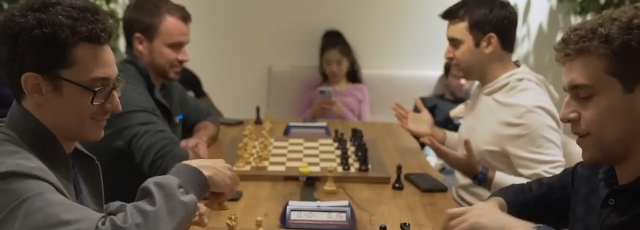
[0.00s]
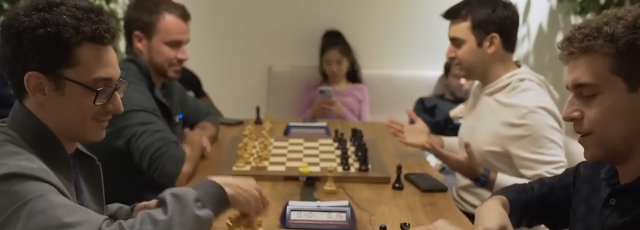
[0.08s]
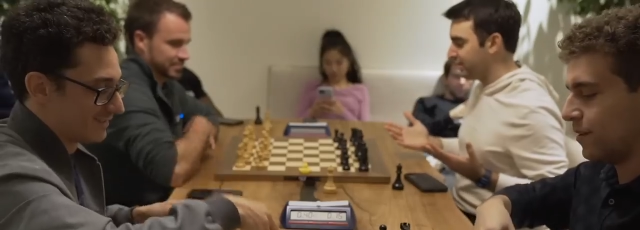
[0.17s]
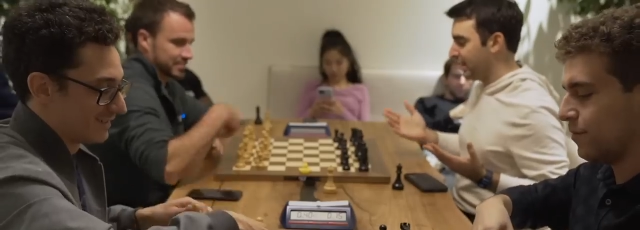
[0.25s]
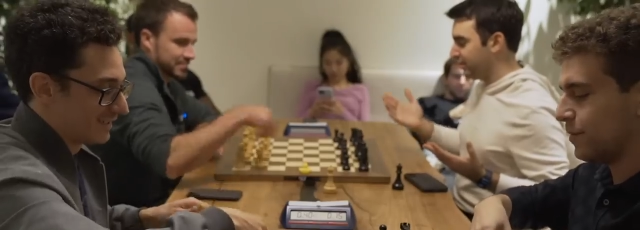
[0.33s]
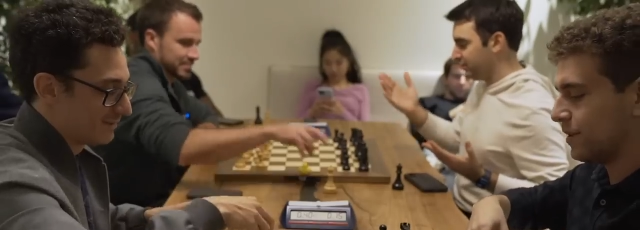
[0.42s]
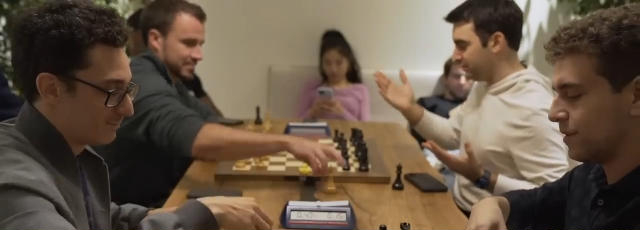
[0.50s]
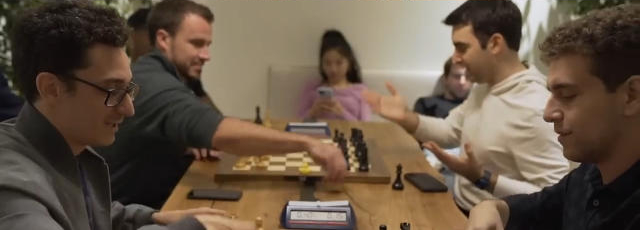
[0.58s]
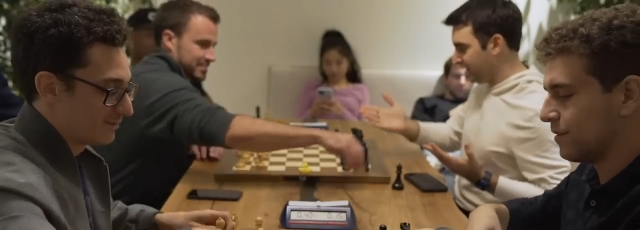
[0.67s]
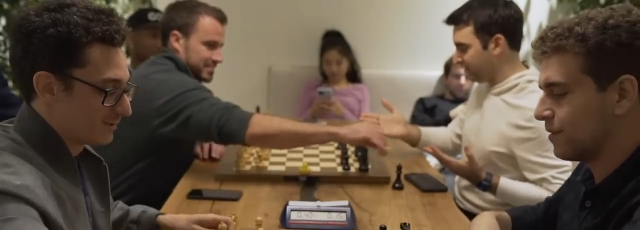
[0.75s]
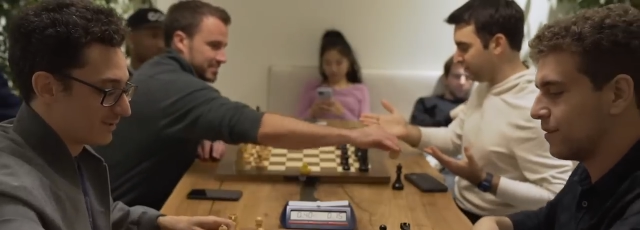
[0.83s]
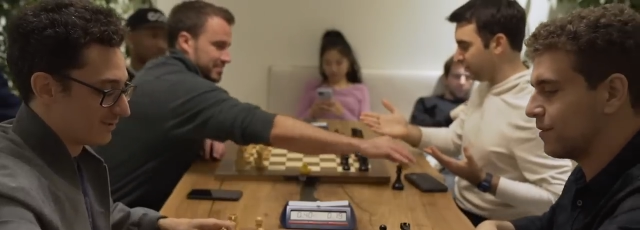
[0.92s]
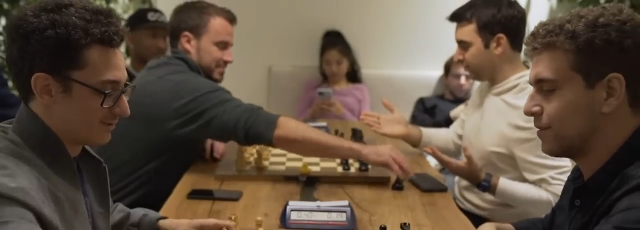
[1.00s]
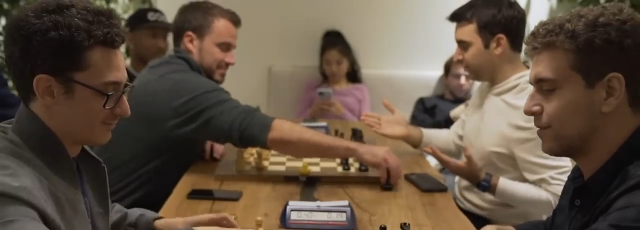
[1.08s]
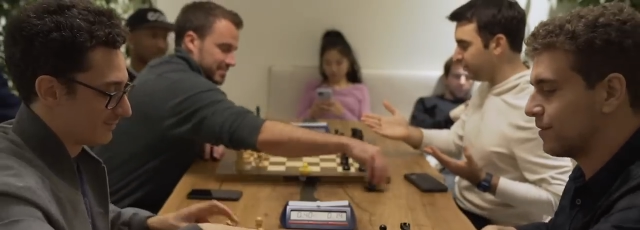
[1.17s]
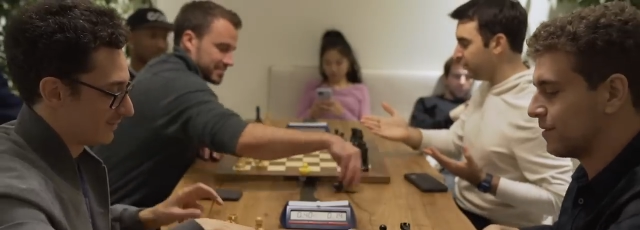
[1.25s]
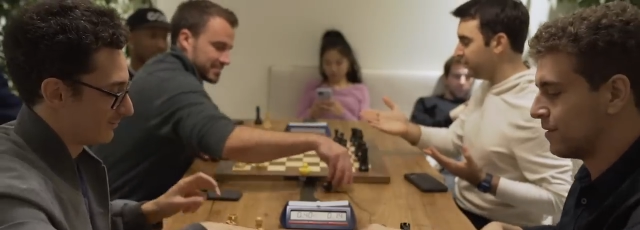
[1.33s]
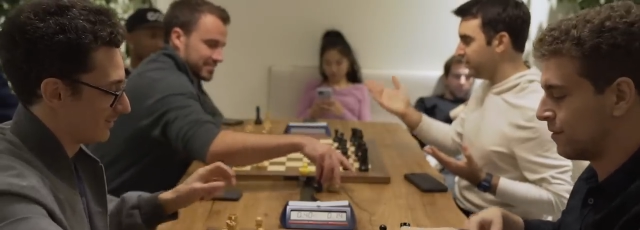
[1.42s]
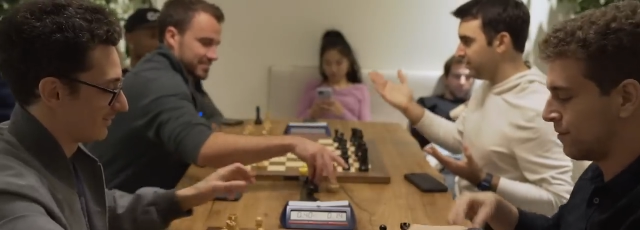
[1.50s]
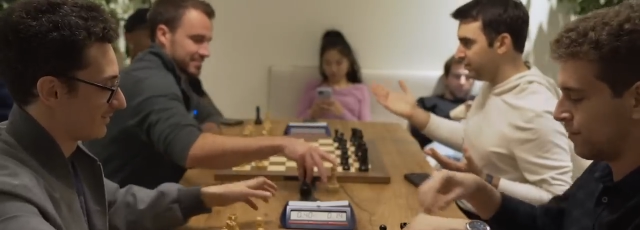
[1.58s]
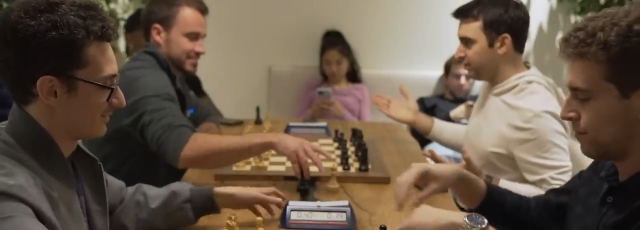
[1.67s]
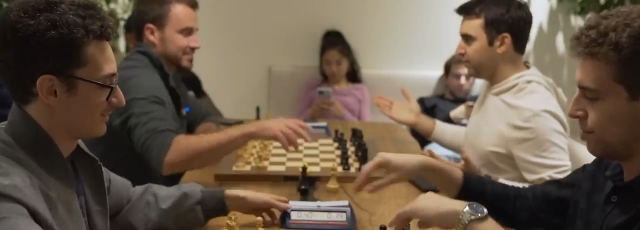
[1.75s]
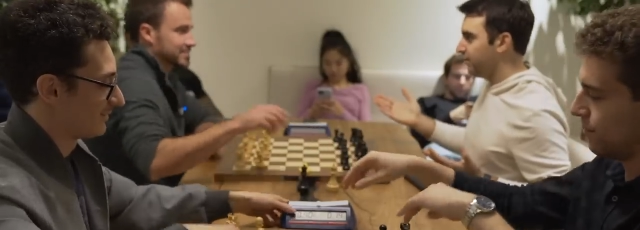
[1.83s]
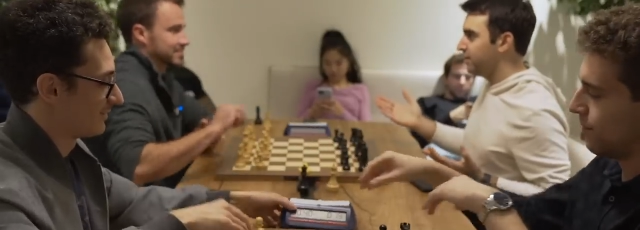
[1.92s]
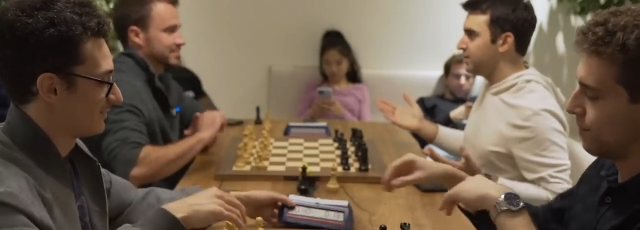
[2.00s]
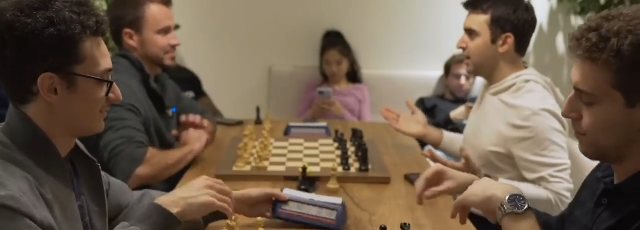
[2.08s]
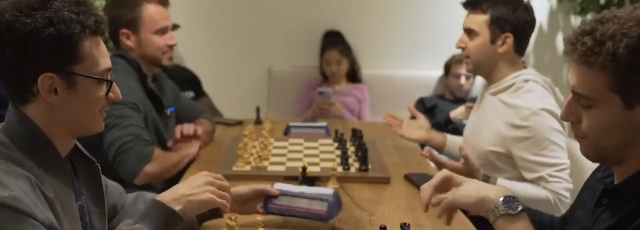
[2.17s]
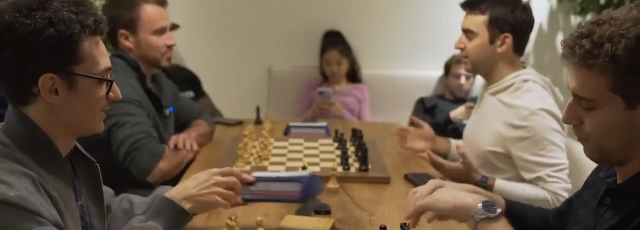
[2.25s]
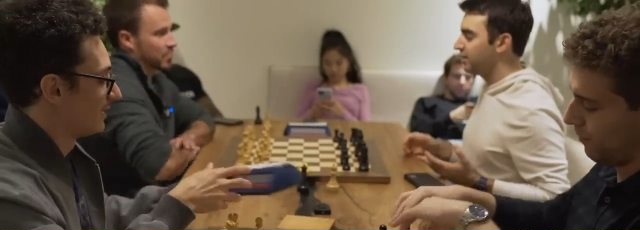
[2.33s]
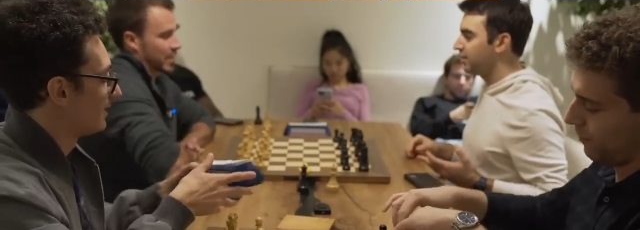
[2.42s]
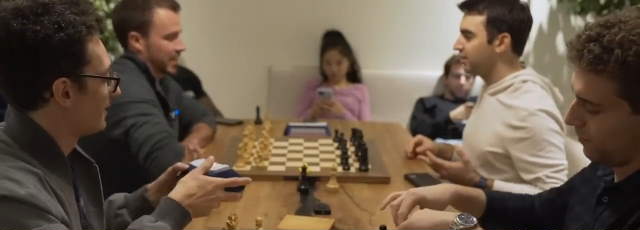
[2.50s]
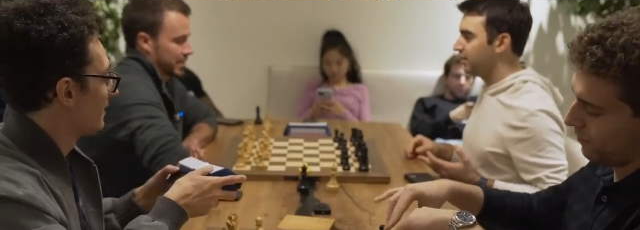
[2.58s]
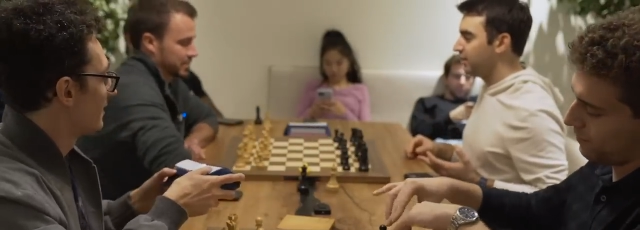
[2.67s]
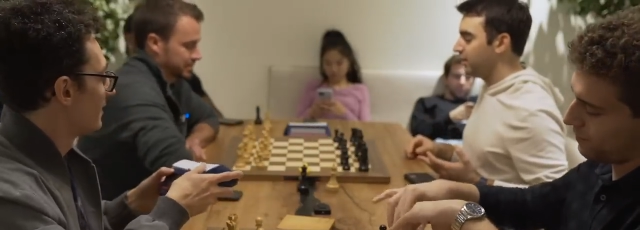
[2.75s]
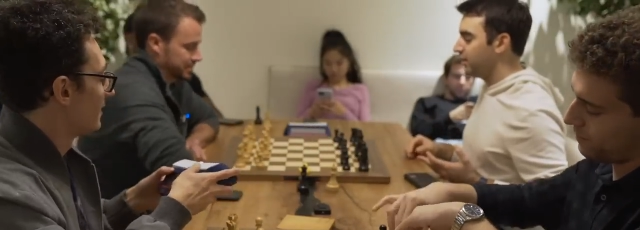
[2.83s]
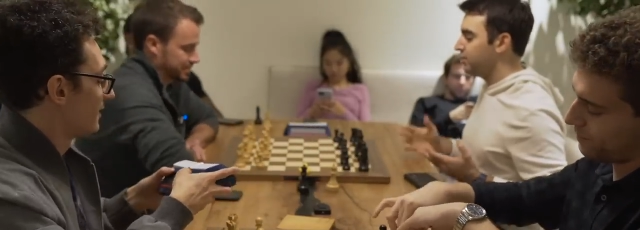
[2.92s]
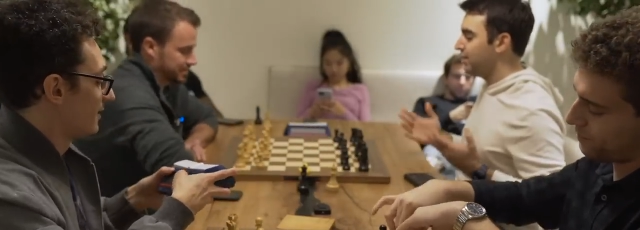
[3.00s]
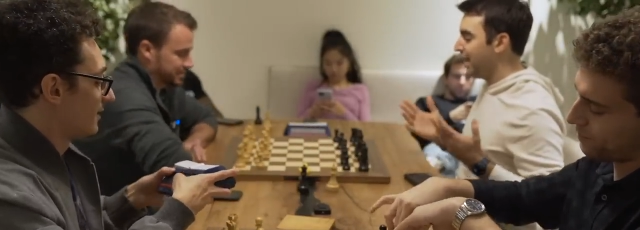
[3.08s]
Speaker 1: two steps. You make a normal move and then you move the duck. Okay. And you